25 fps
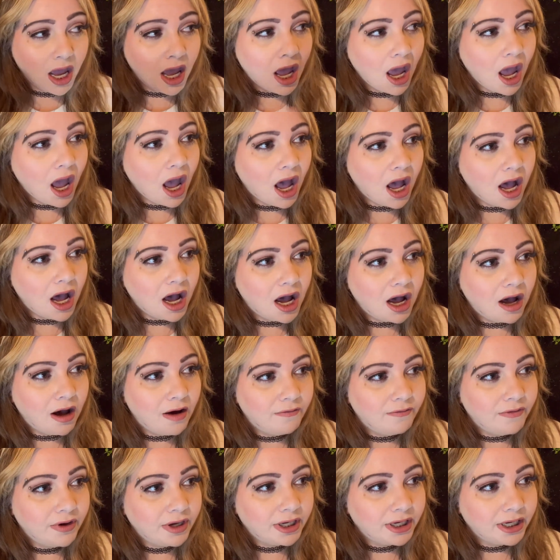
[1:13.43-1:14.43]

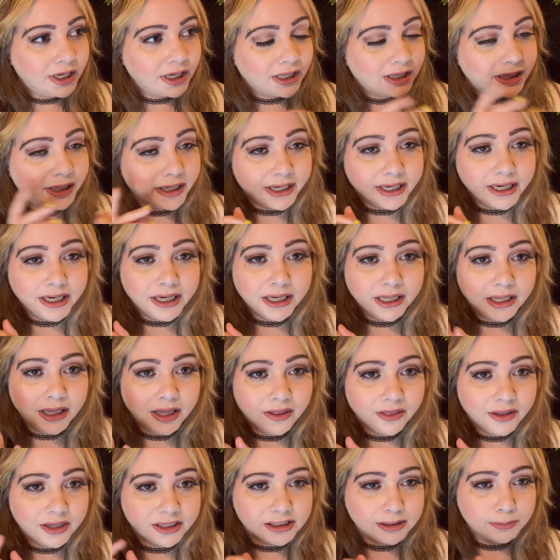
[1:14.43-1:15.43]
of clicking
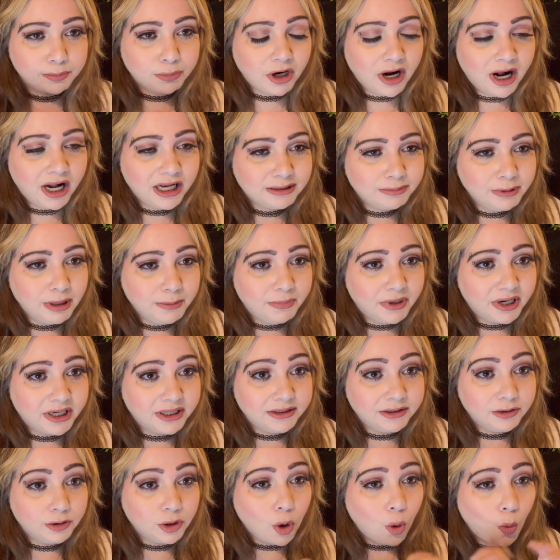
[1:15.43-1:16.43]
the surprise me
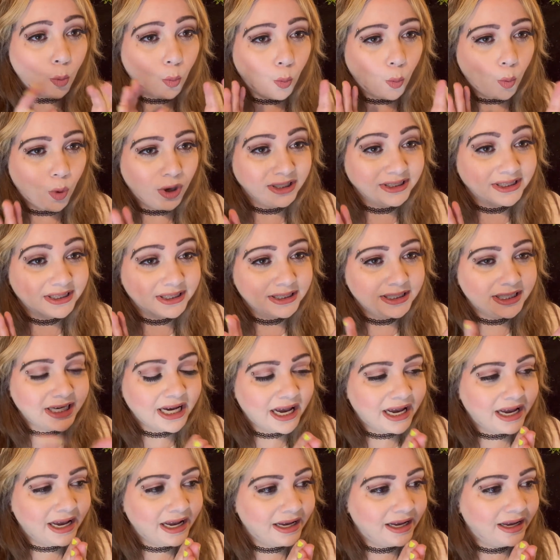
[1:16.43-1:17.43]
button once a
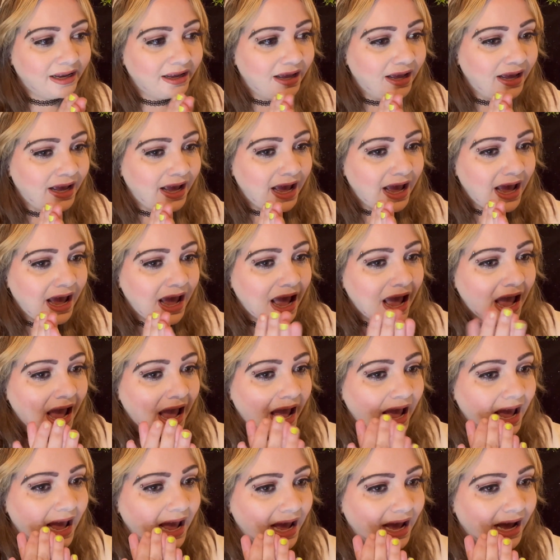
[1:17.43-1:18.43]
day
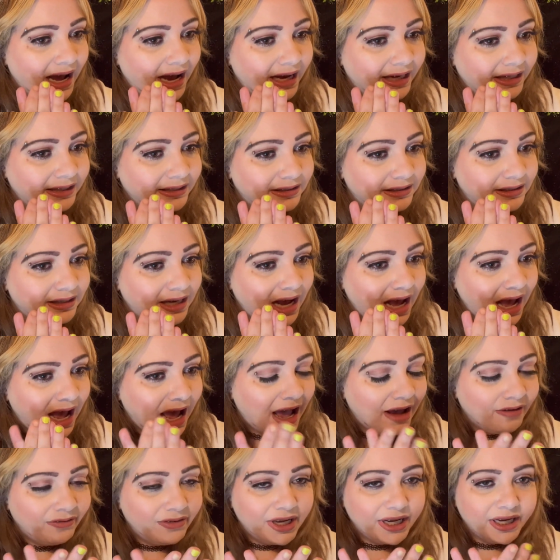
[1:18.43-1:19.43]
and
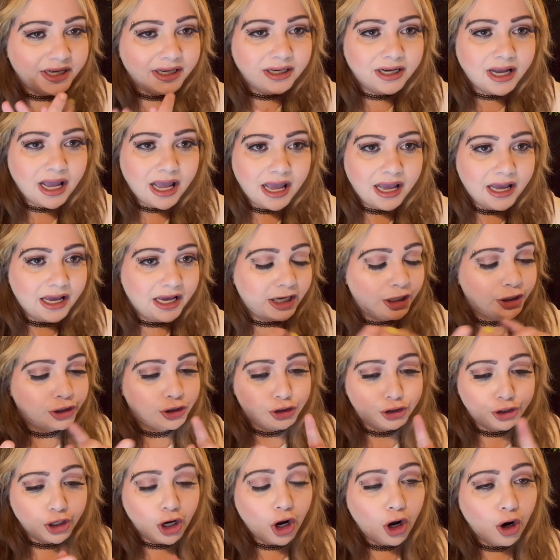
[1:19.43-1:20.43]
having a
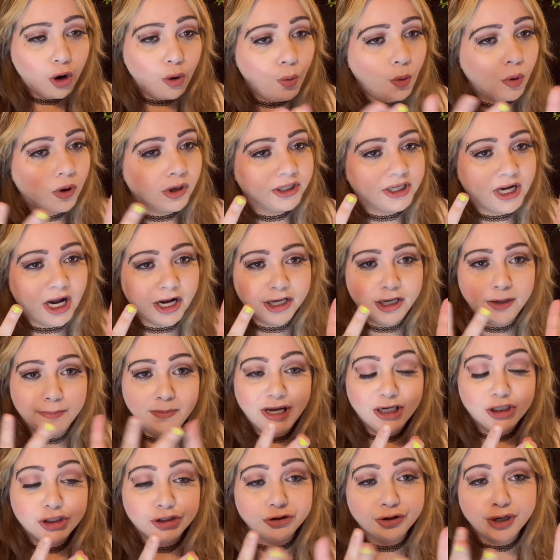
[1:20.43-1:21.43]
show or
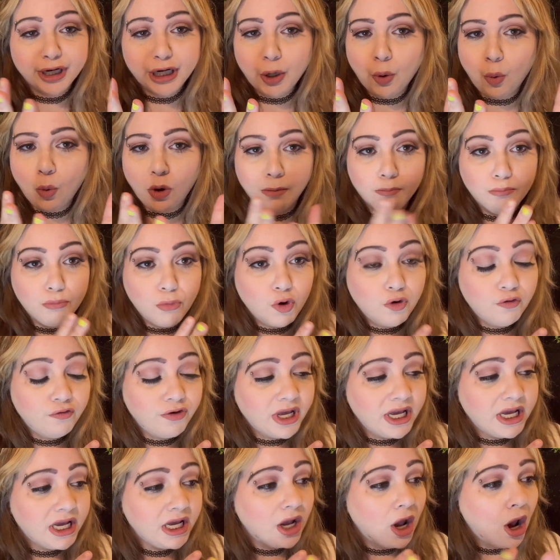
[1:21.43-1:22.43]
documentary or
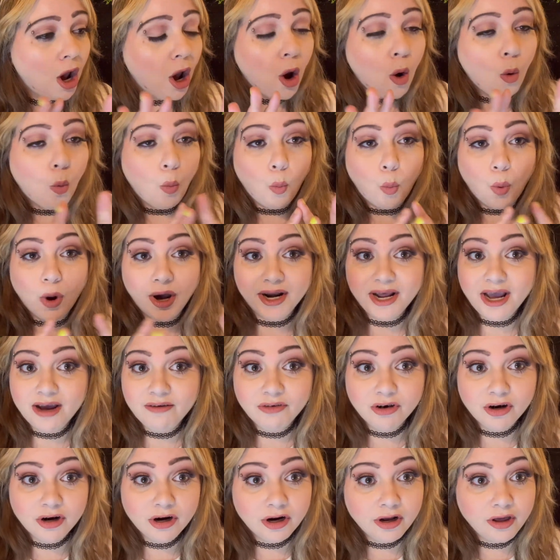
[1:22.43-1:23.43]
movie,
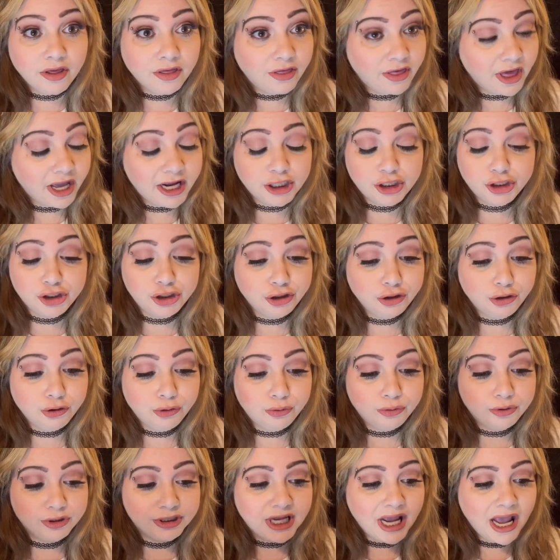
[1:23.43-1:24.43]
whatever they
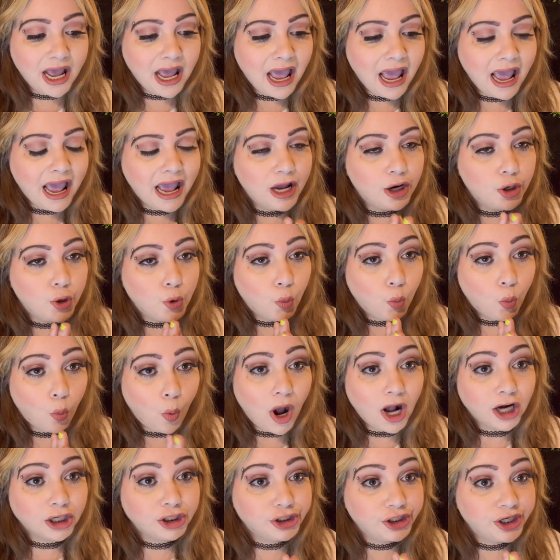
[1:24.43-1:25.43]
choose, and
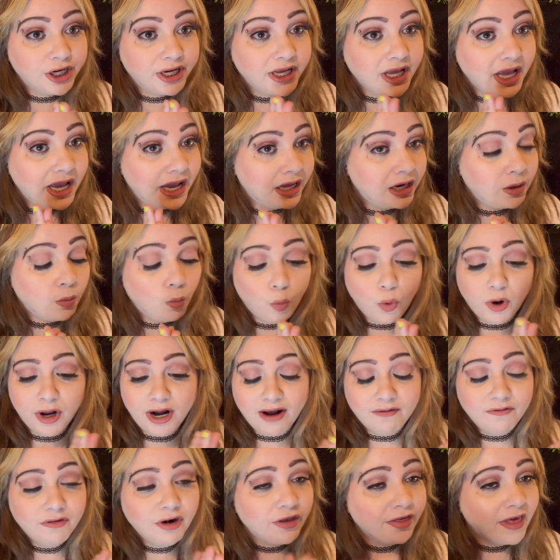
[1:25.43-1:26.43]
watching it,
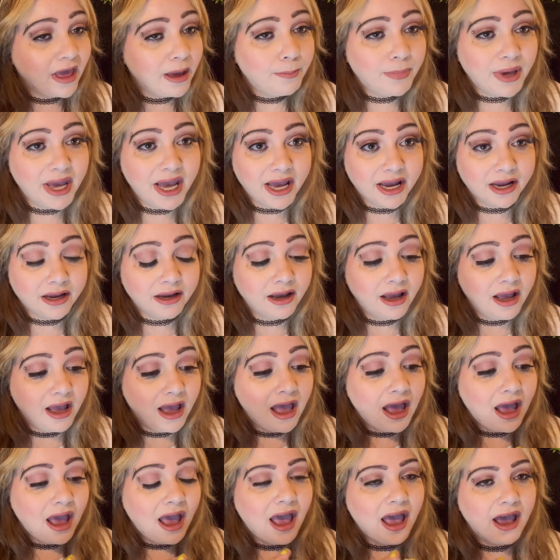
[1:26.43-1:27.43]
whatever they pick,
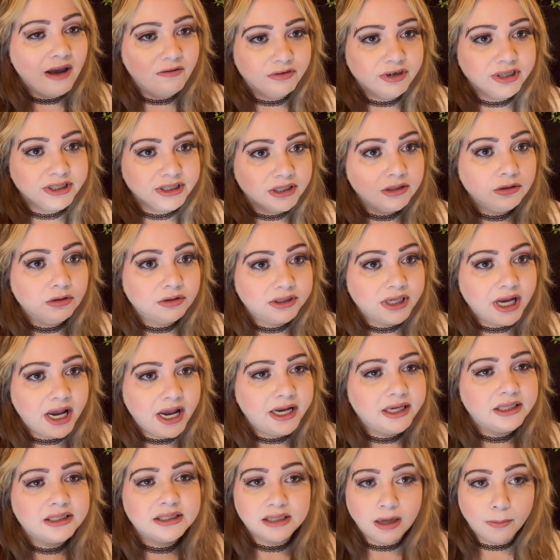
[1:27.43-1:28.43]
every single day,
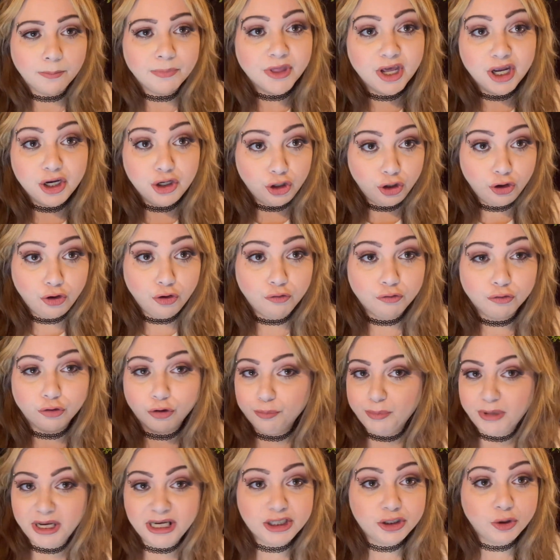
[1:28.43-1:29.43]
something new for
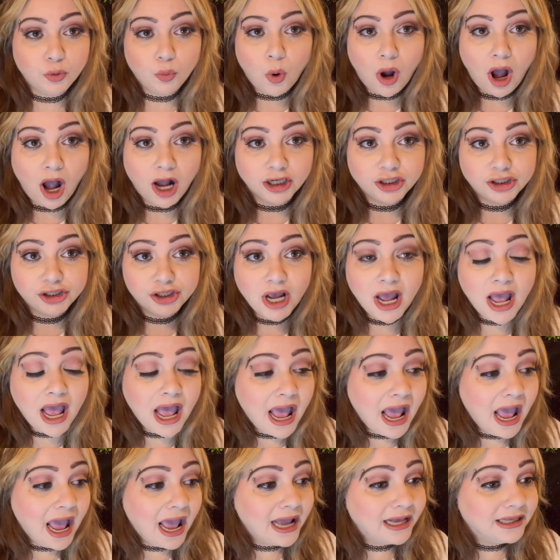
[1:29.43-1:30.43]
me to watch,
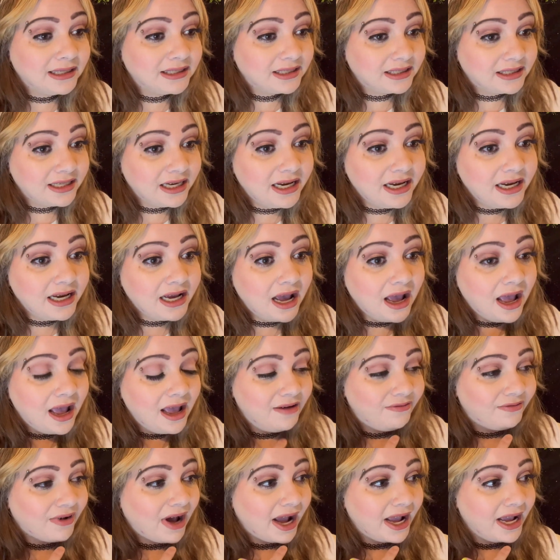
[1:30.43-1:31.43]
and see
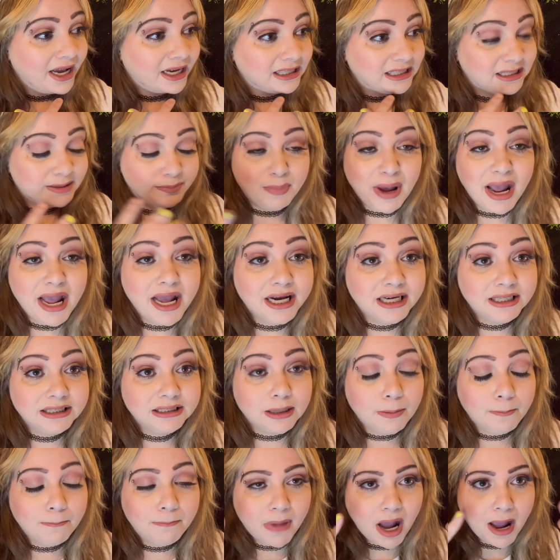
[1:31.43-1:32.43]
if I expand
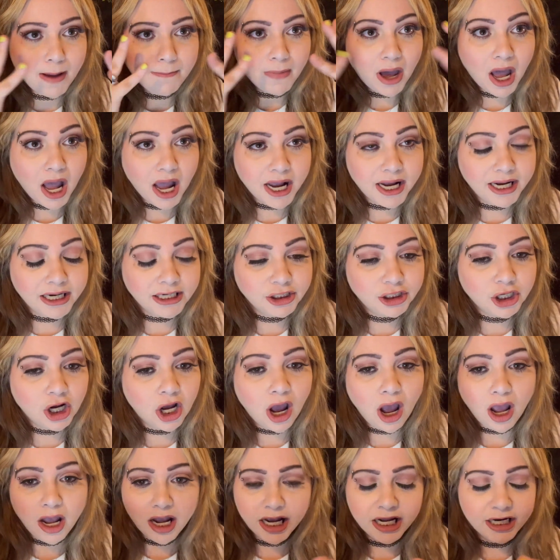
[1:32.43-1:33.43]
my mind
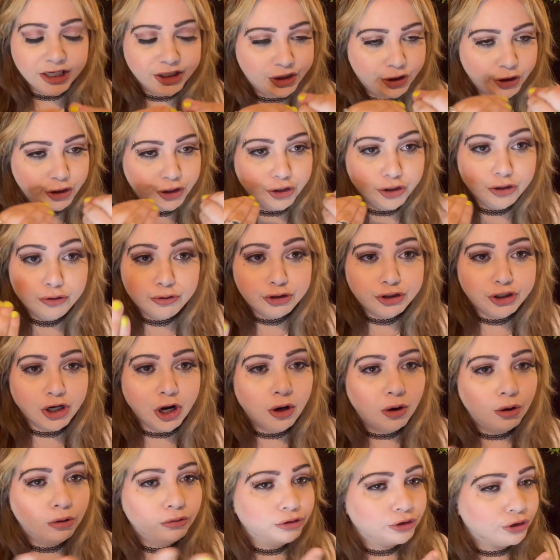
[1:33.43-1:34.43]
into new
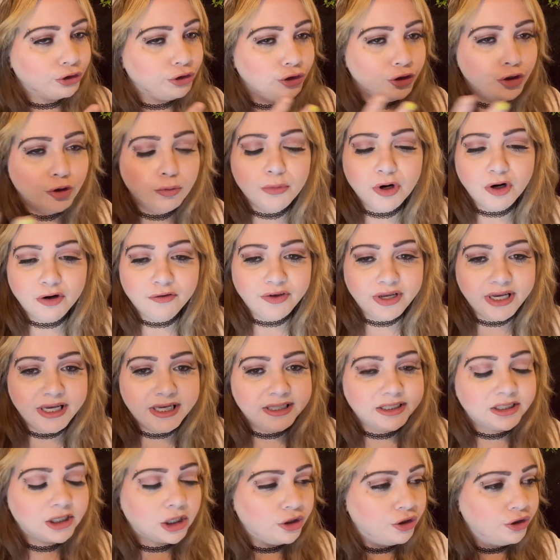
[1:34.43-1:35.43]
shows, new
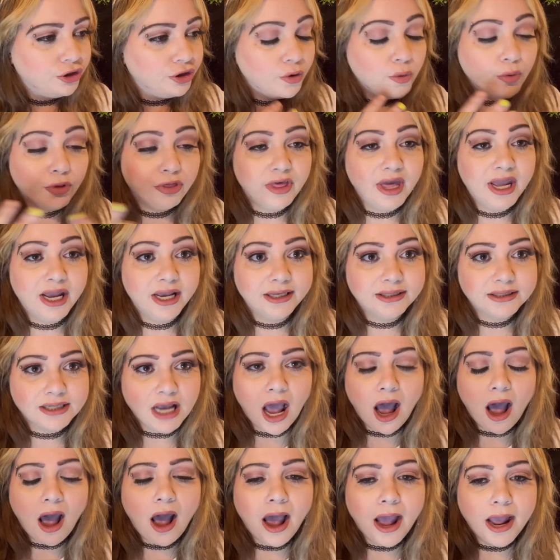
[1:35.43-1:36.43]
movies, new things
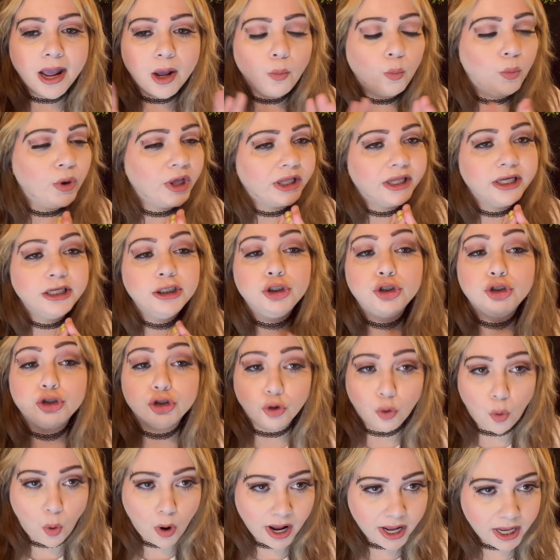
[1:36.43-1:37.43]
I will
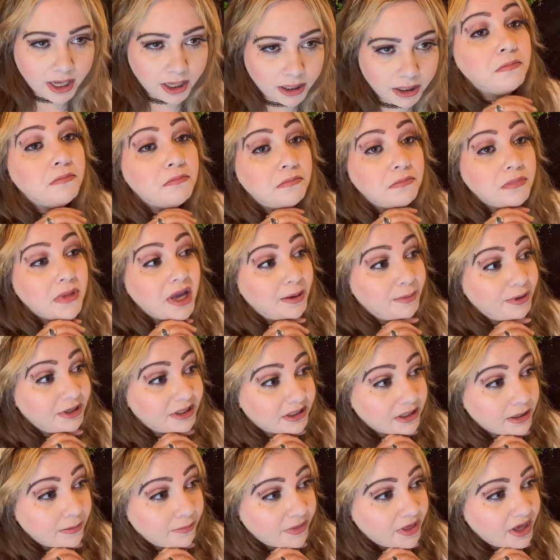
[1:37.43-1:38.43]
enjoy. Maybe
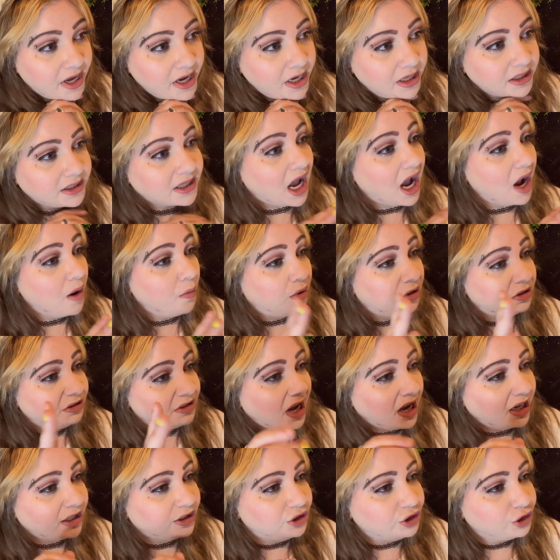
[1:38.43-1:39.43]
some things I will
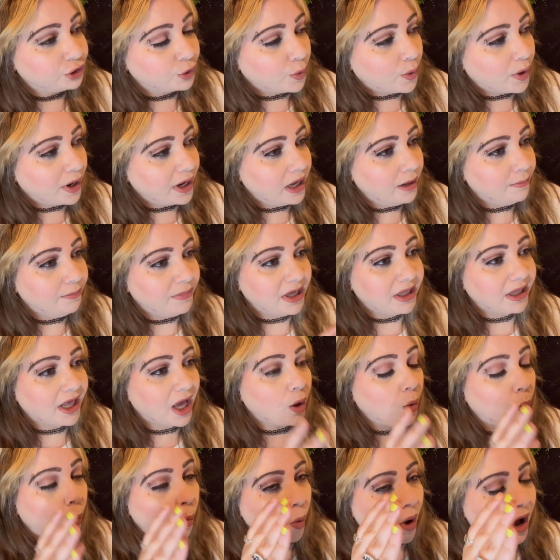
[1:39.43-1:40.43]
not enjoy and be like,
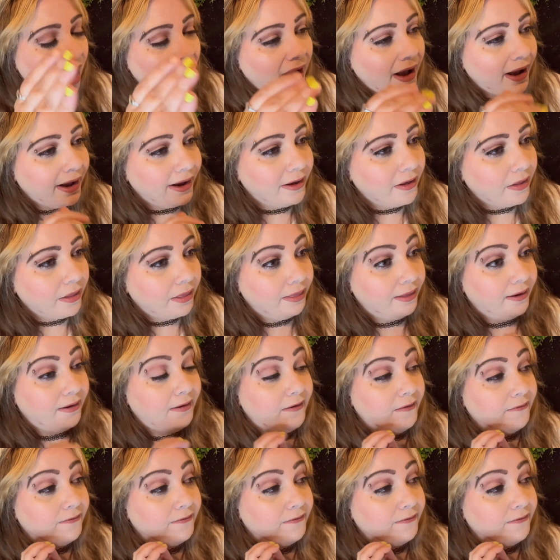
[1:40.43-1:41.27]
why the